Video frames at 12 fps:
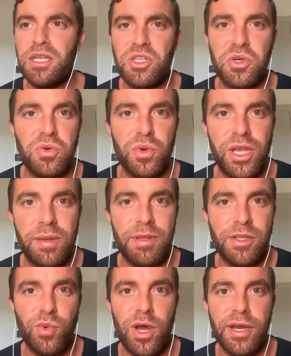So we keep
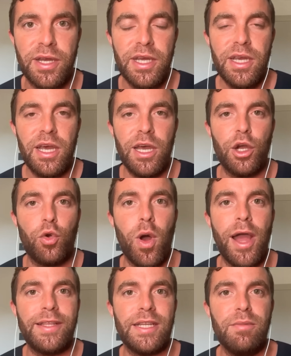that one
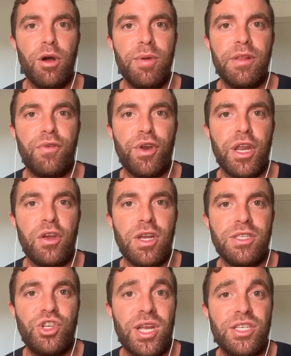quiet at the moment for
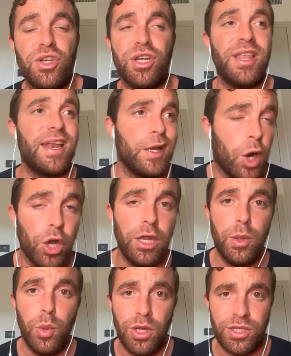Nicolas Jackson. And then
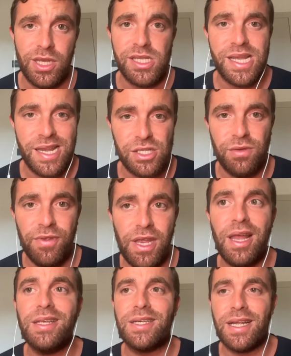Ollie Watkins at Aston
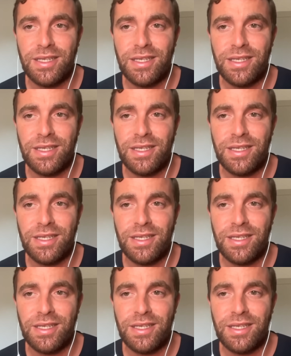Villa is another